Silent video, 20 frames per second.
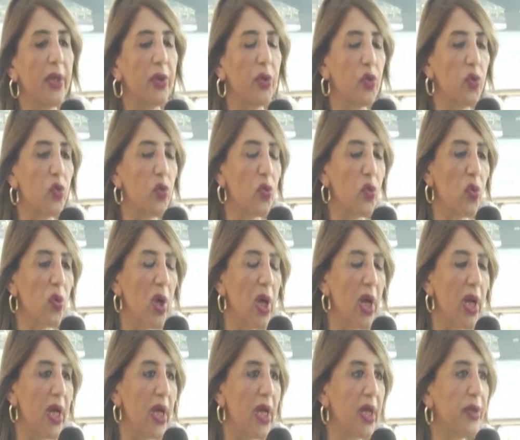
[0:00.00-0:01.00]
to
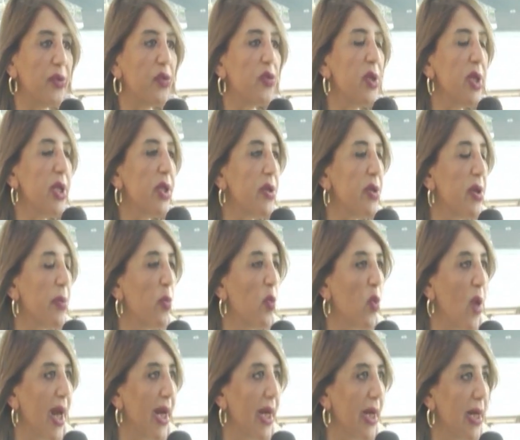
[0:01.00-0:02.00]
treat them
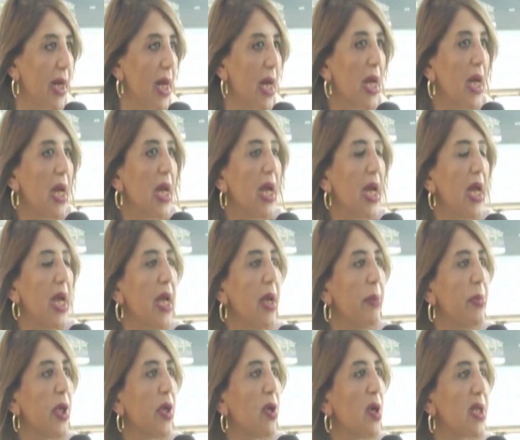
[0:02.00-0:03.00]
well. Uh,
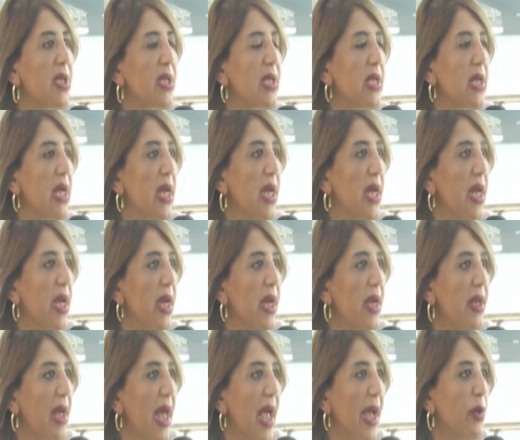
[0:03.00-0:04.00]
because
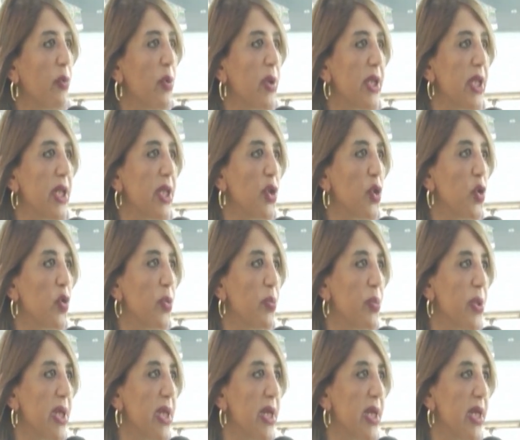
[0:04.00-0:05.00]
uh, equity should
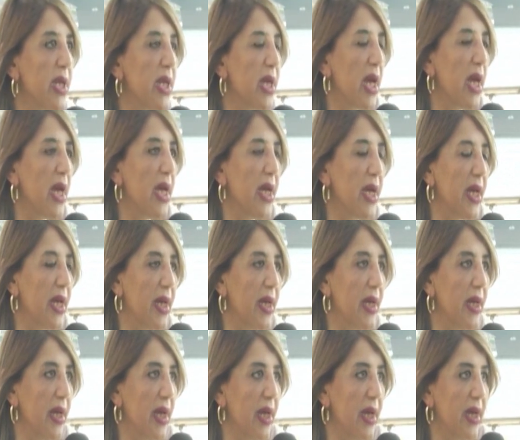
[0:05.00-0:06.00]
be uh,
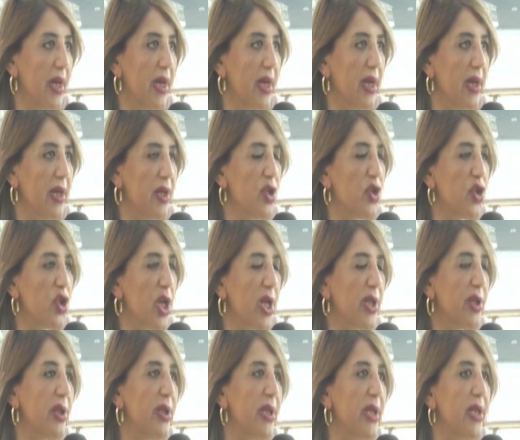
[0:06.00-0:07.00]

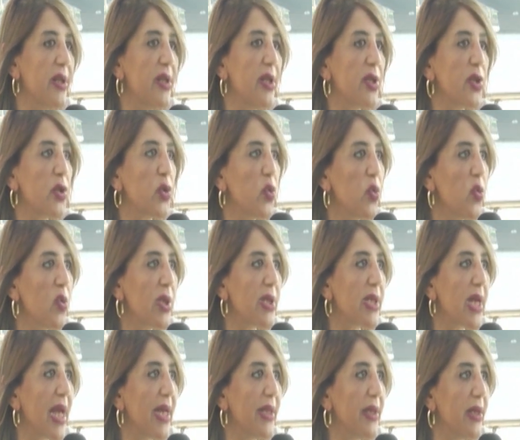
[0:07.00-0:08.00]
initiated in the schools
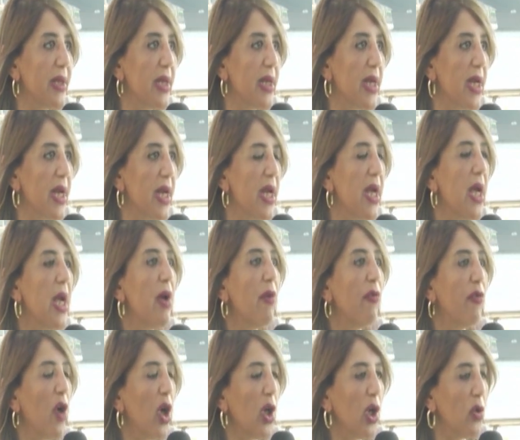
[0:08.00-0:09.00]
and mm-hmm.
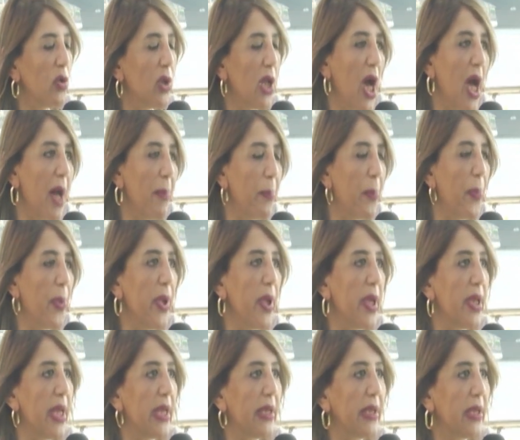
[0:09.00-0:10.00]
followed up
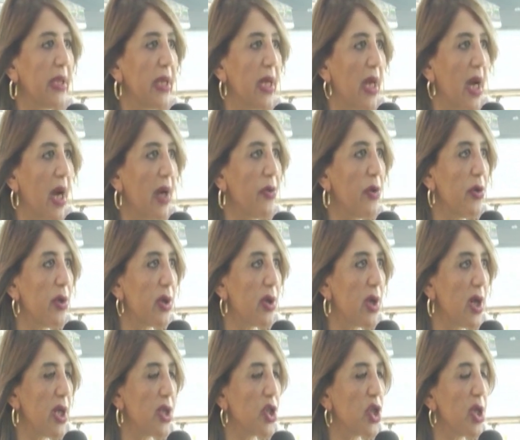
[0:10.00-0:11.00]
that other
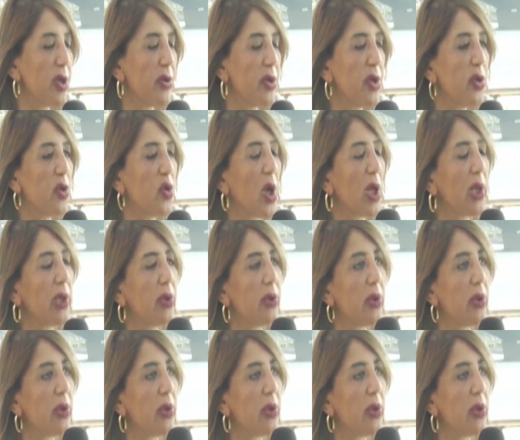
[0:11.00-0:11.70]
children don't